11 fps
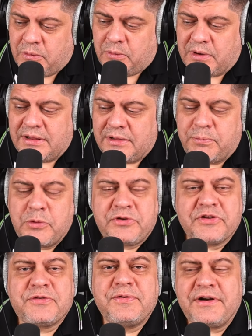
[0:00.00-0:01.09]
Well,
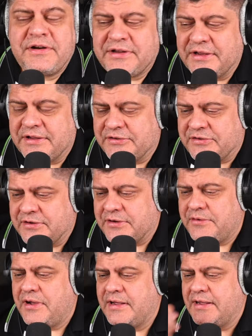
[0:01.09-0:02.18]
Putin's fairy tales, you know.